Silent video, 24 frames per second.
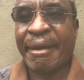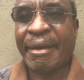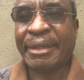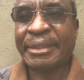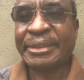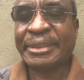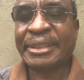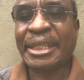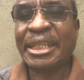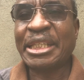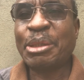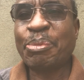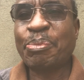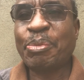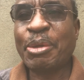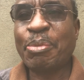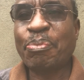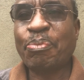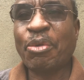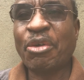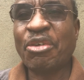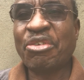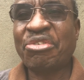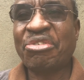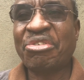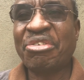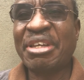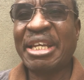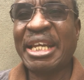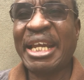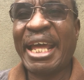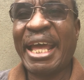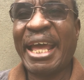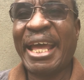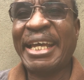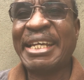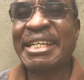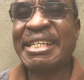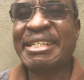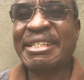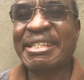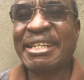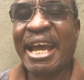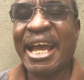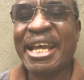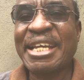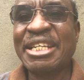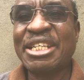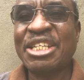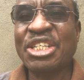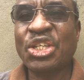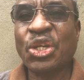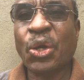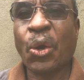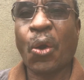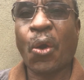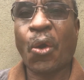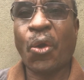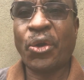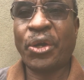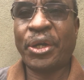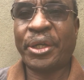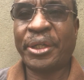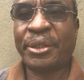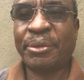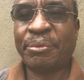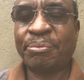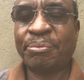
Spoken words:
Such people feel entitled